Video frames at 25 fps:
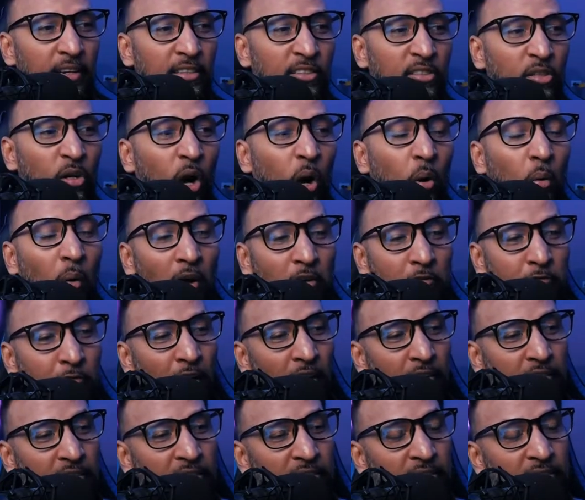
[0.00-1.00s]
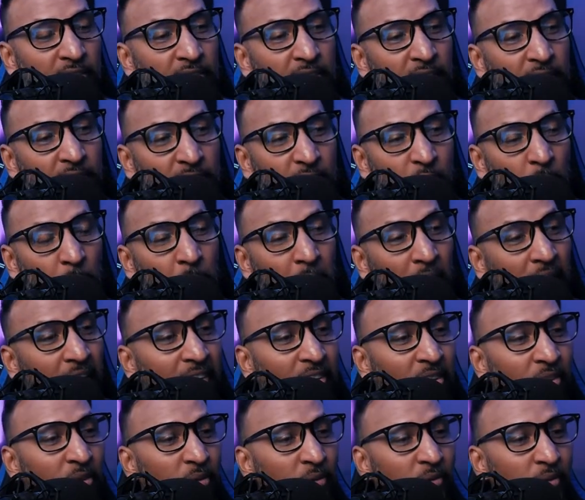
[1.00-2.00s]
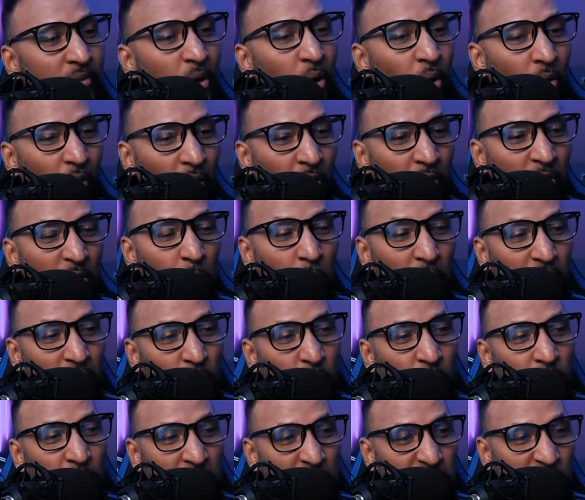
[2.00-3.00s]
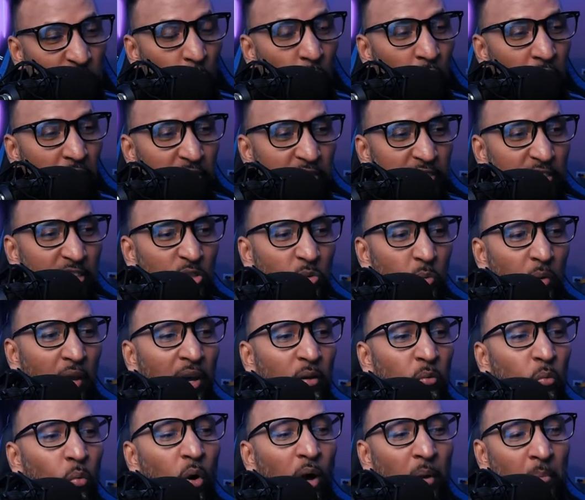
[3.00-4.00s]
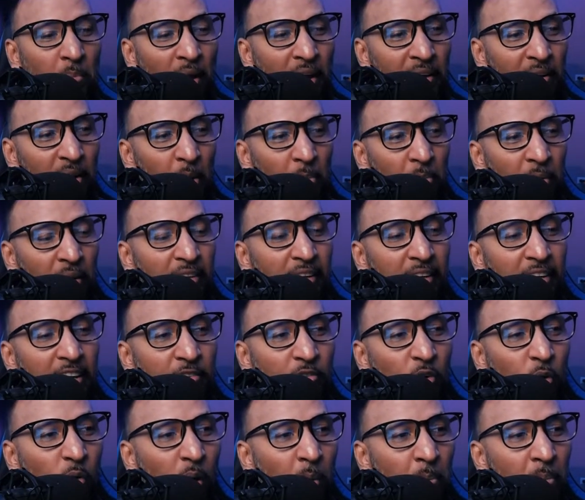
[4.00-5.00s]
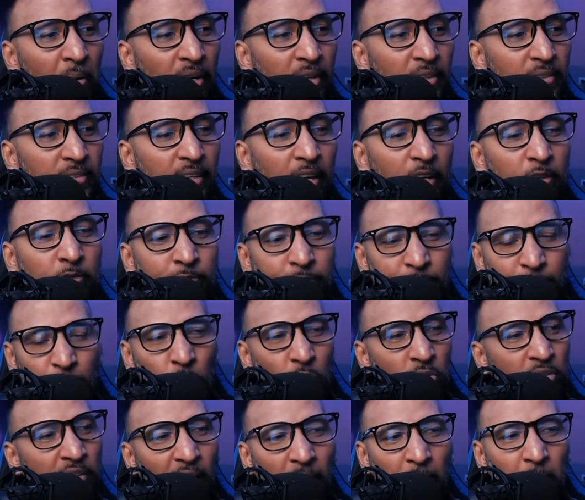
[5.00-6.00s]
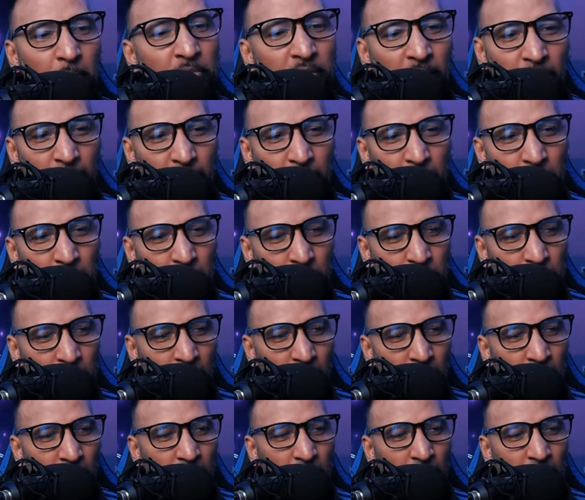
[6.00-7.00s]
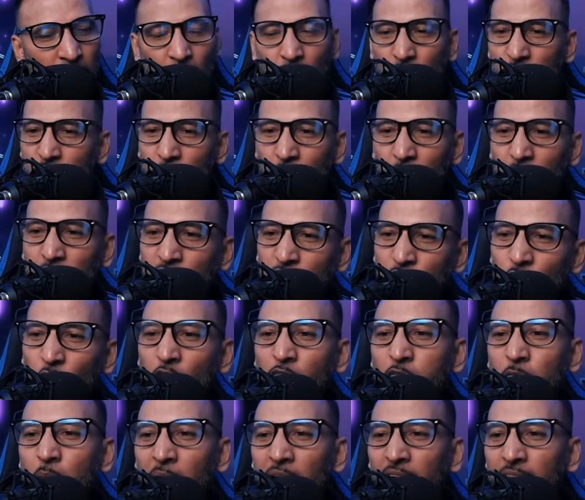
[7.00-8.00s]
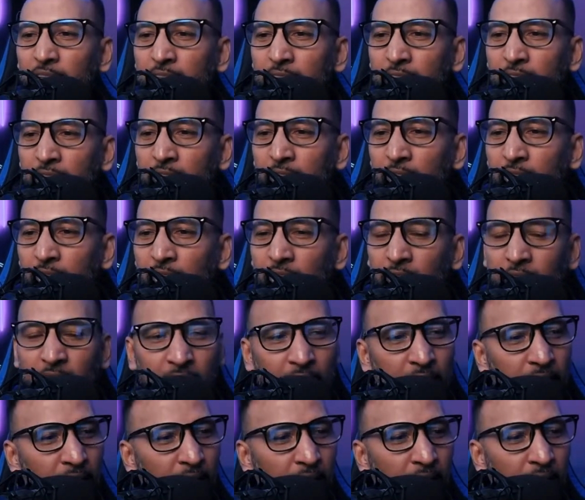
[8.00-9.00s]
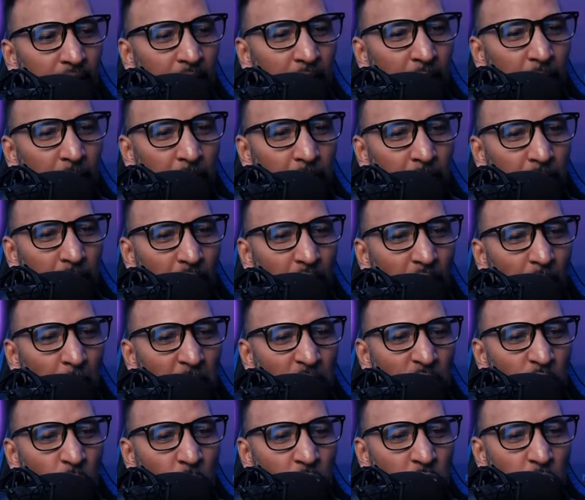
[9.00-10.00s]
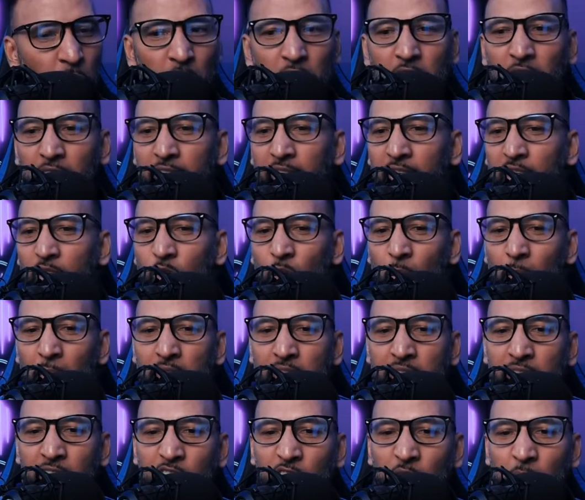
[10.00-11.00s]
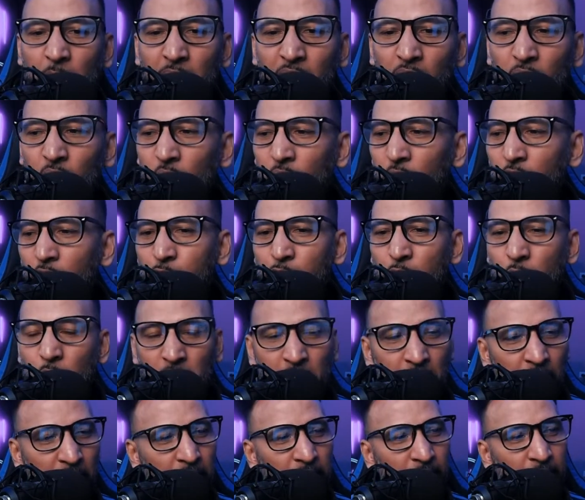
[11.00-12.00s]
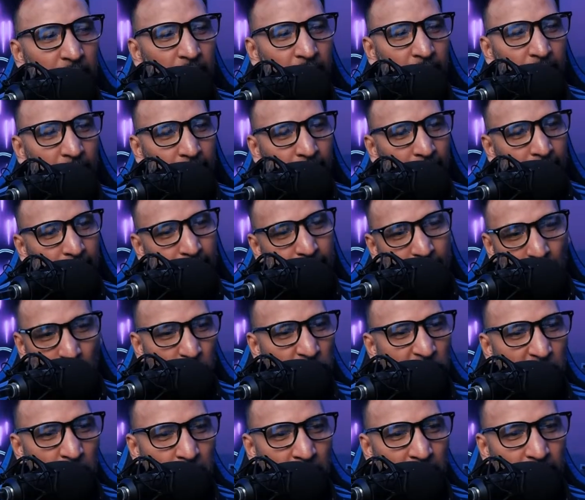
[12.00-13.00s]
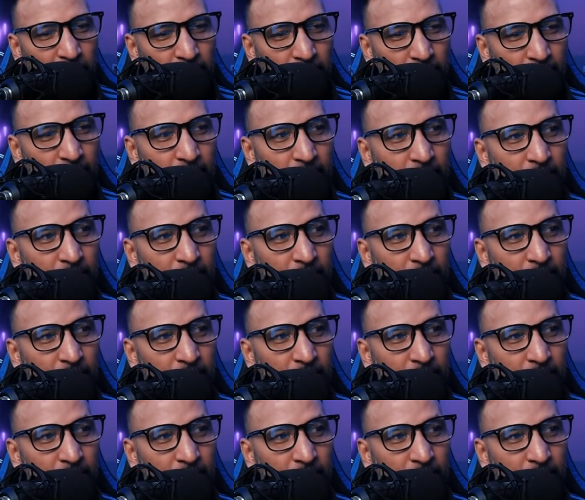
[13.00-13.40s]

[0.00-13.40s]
So our advantage has completely gone out the window if they score this because we had one man up and they gave away a penalty. And, folks, I'm telling you, that was a very soft penalty. Let me know what you think in the comment section below if you think that was a penalty.